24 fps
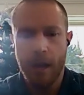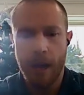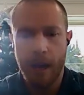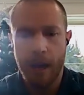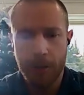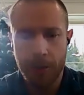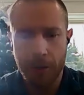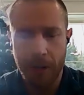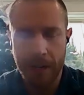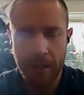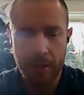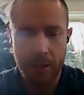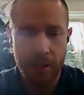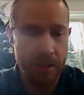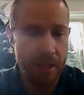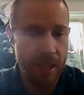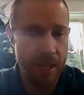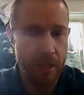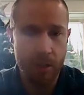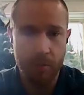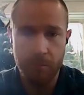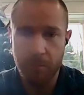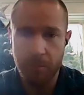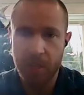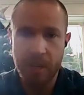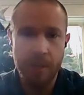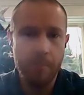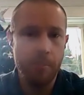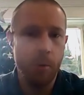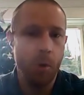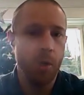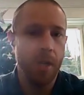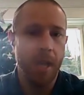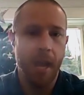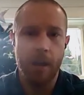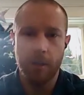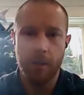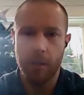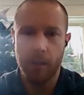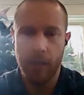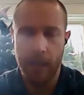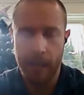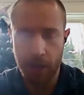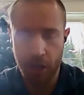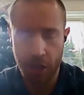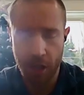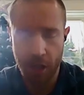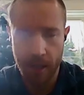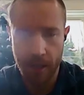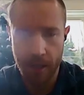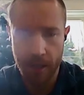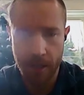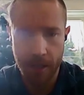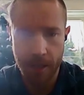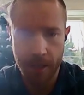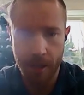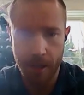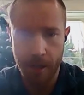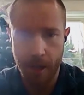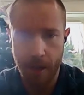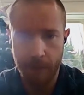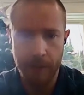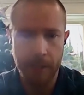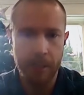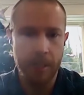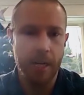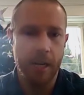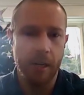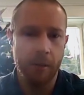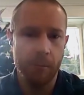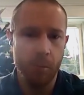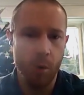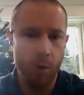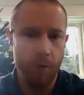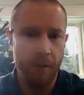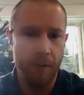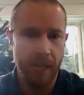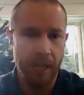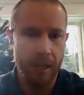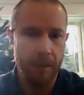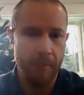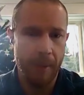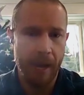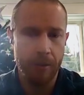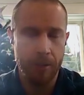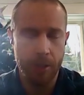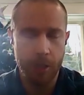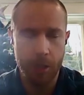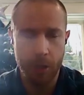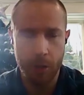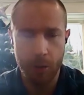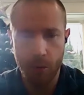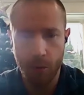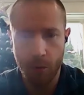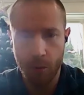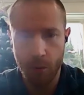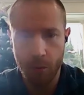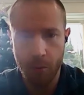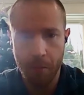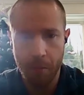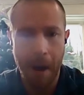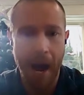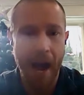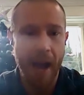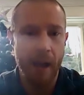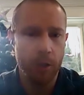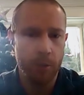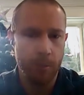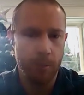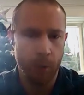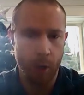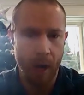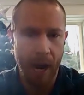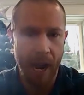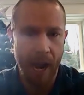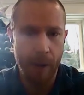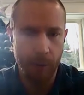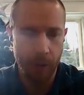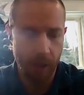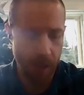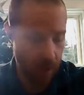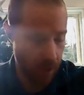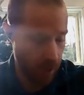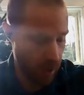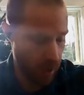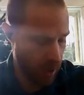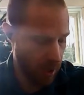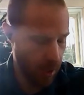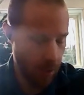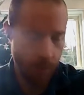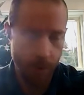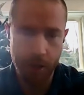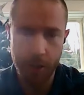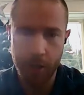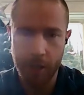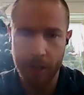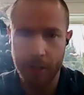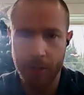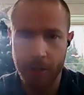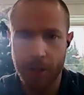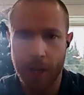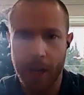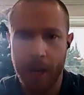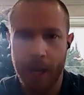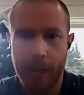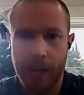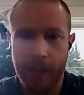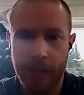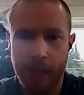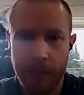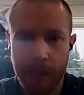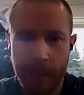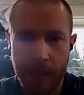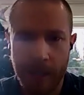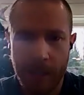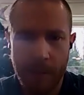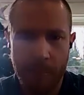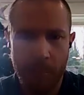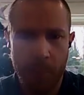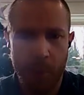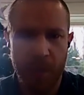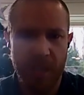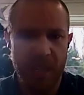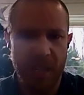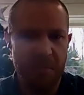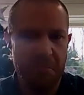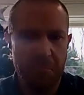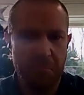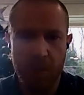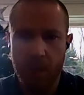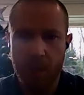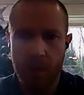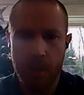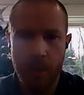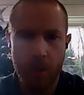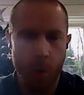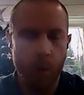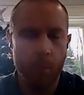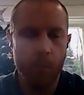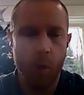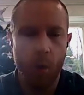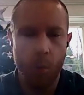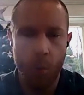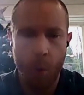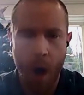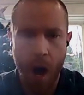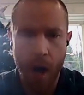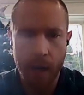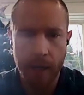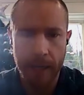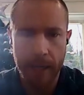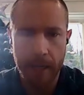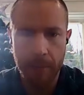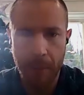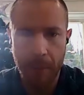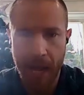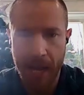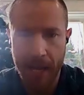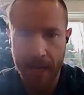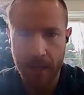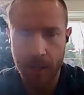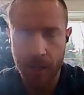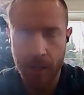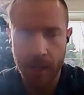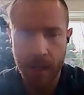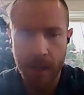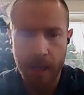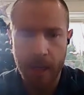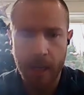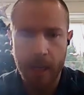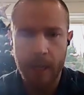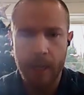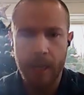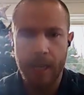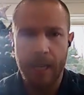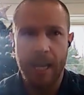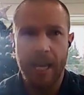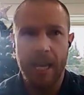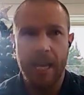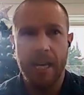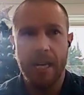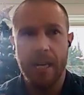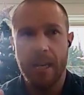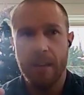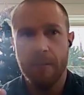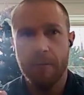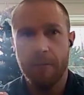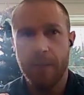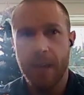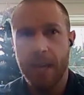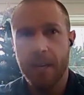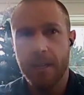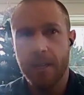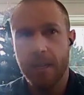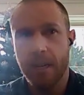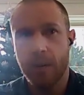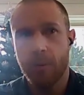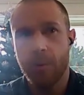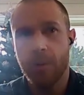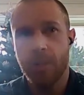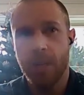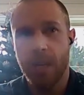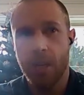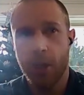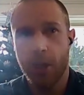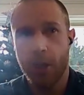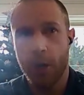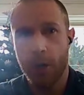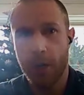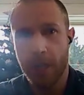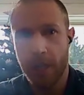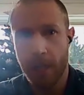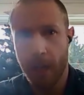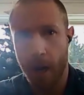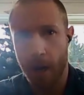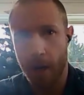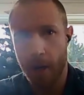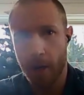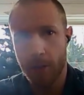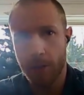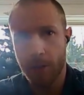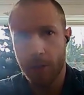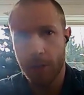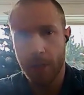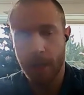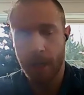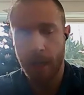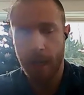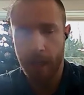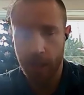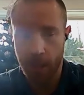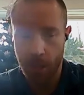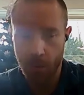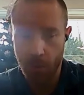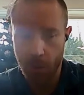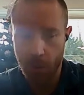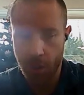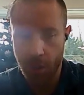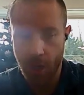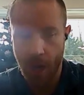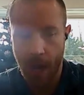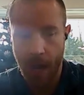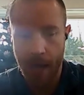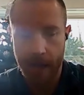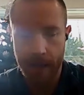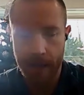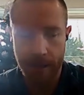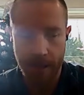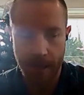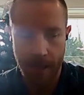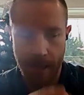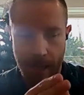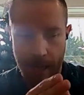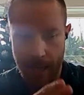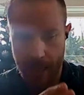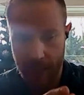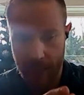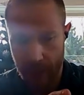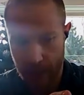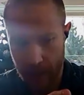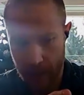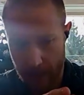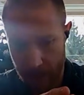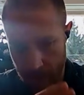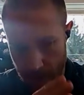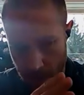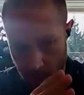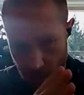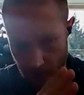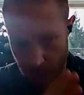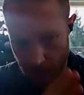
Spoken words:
So I just did some simple calculations of a deer moving at about 2 miles per hour, which is a pretty normal walking pace. And if that deer was at 30 yards and you shot to hit, you know,